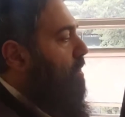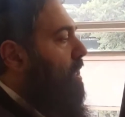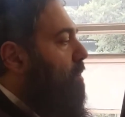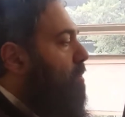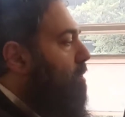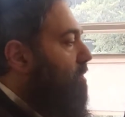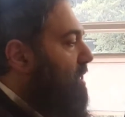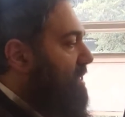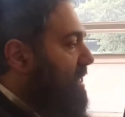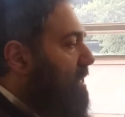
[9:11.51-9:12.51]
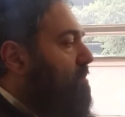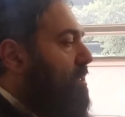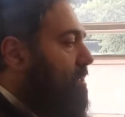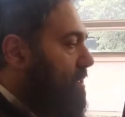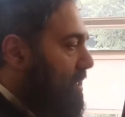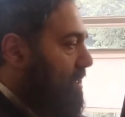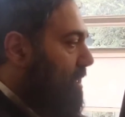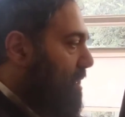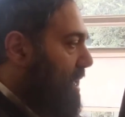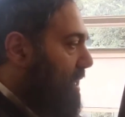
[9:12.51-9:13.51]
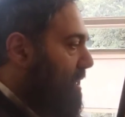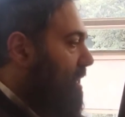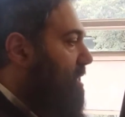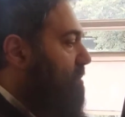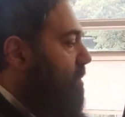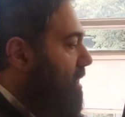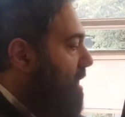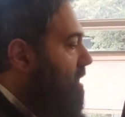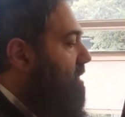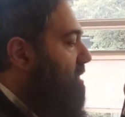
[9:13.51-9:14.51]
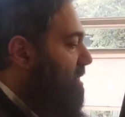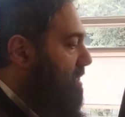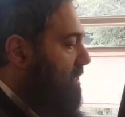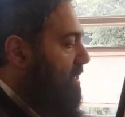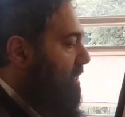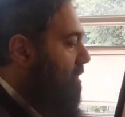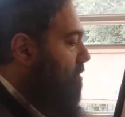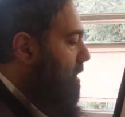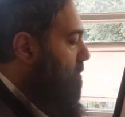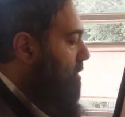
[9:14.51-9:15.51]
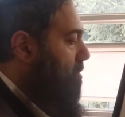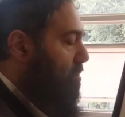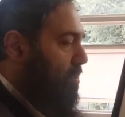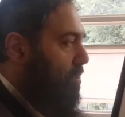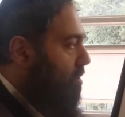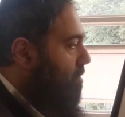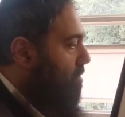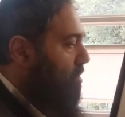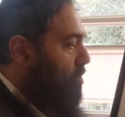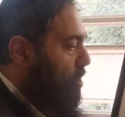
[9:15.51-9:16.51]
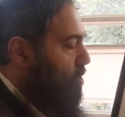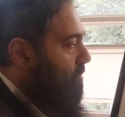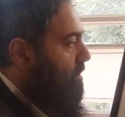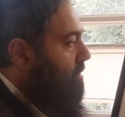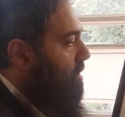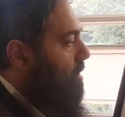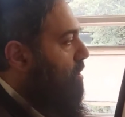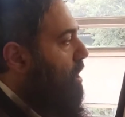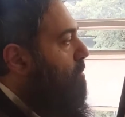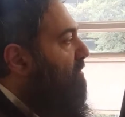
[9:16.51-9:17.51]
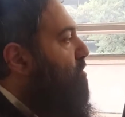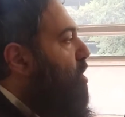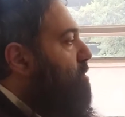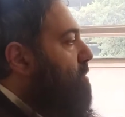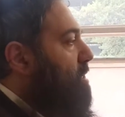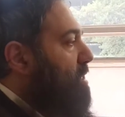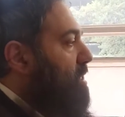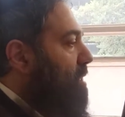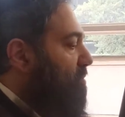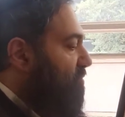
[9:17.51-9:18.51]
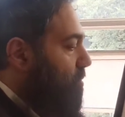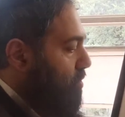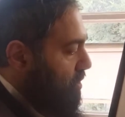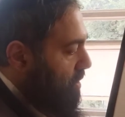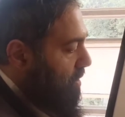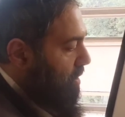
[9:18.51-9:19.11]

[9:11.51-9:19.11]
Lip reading: Okay, we know these names are Din. Ekia spell out like this is Din, Elokim, Adonut, all judgments. Name of judgment, this is the name of mercy.